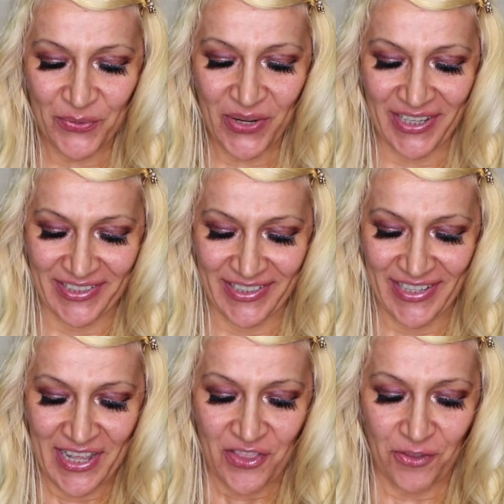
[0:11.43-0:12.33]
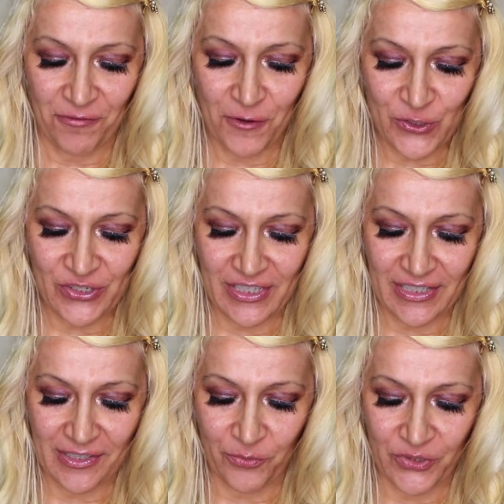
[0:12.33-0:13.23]
one, the first
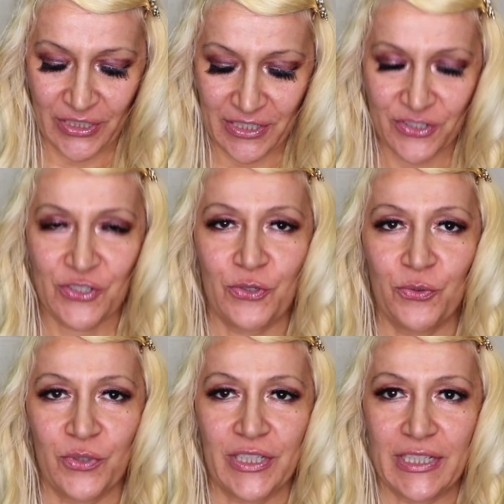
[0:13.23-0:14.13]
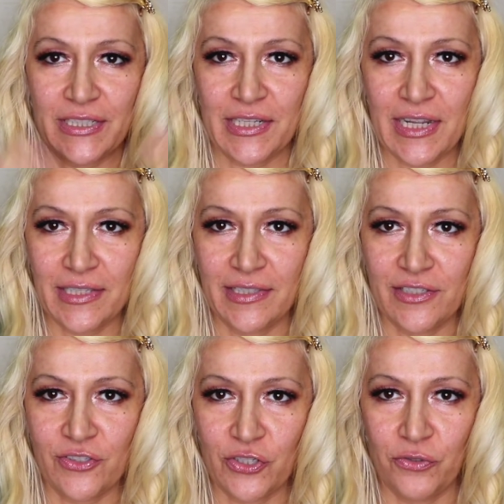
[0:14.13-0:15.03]
thing that we're going to do, we're going to take
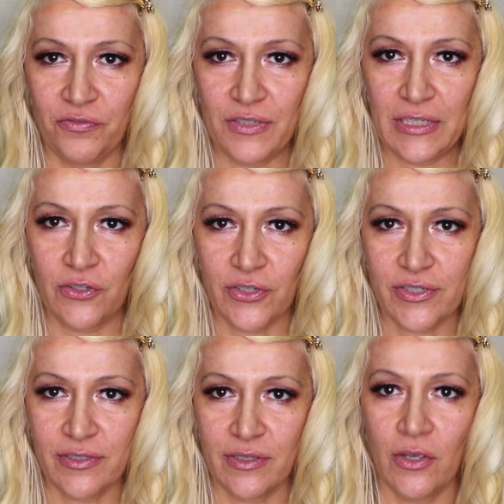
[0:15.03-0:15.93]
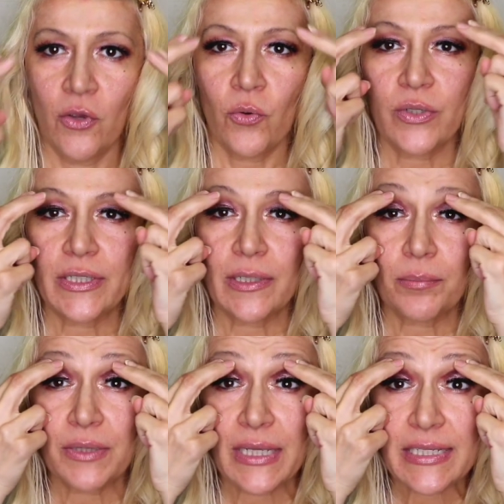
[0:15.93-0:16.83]
these two fingers, we're going to
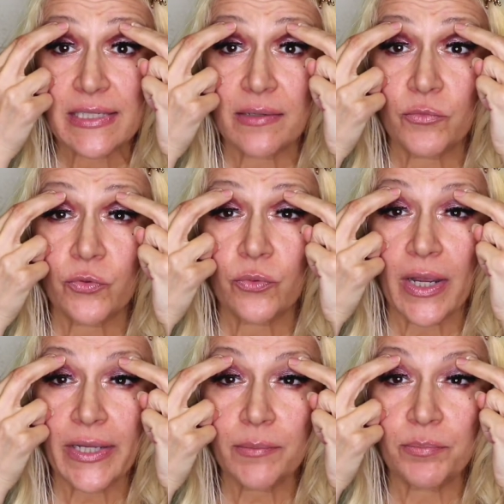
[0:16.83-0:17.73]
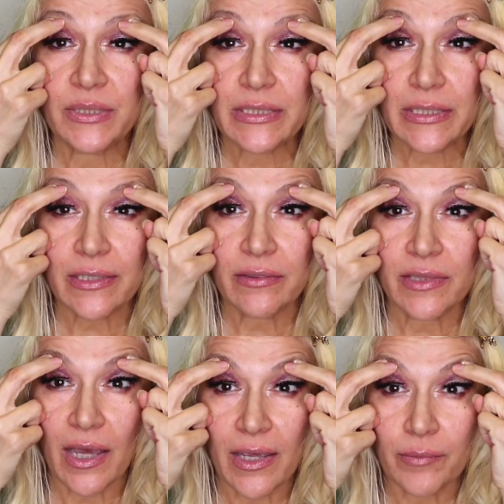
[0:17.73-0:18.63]
place them right beneath
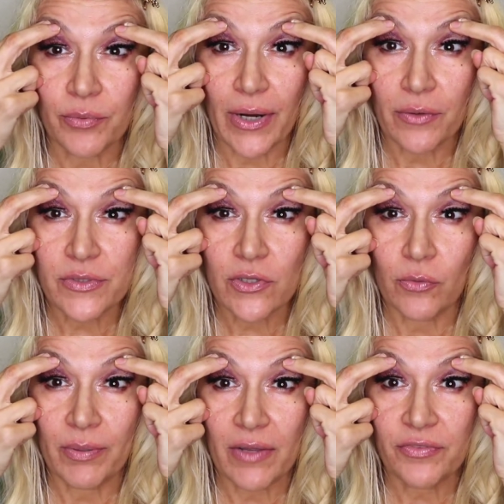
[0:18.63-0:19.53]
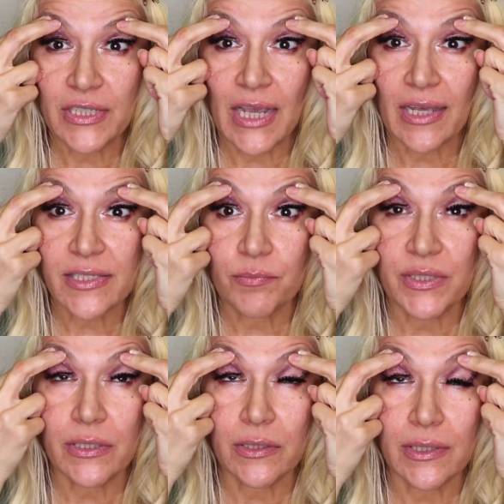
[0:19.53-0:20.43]
the eyebrows. So above the eyes,
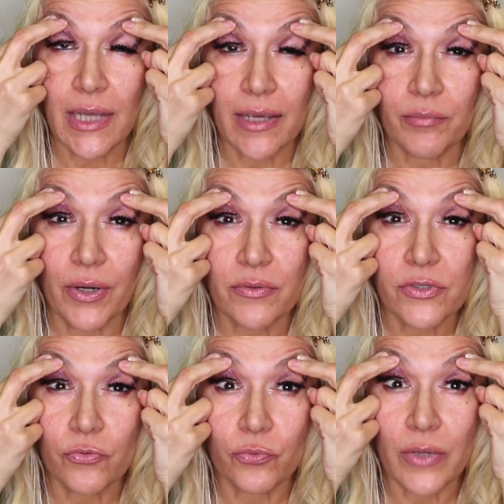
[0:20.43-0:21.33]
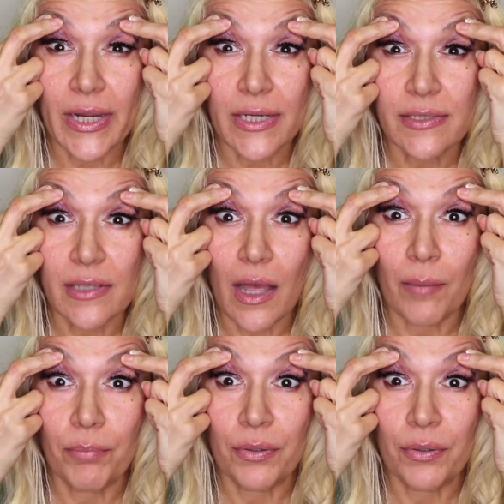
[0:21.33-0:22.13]
beneath the eyebrows, raise up.